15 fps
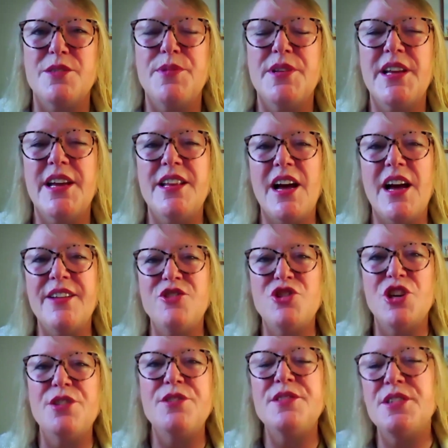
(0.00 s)
But I
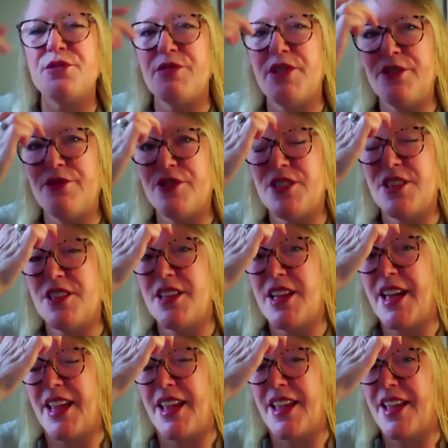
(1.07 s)
chose three for
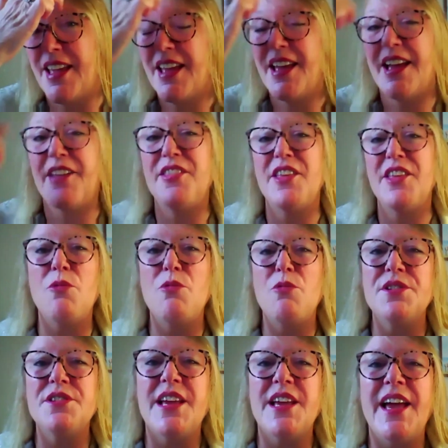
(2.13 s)
today, and then I
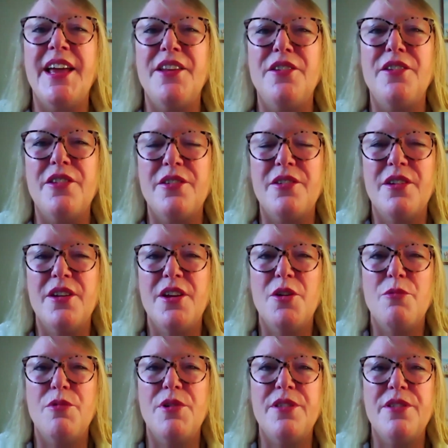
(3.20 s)
want to end
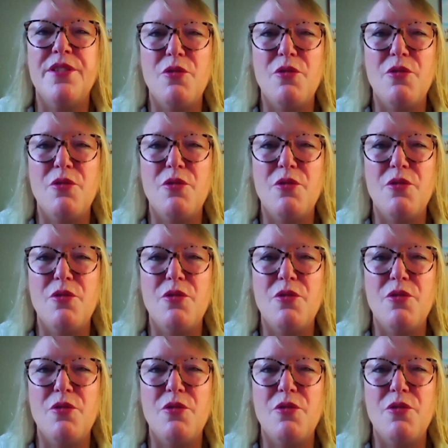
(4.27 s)
with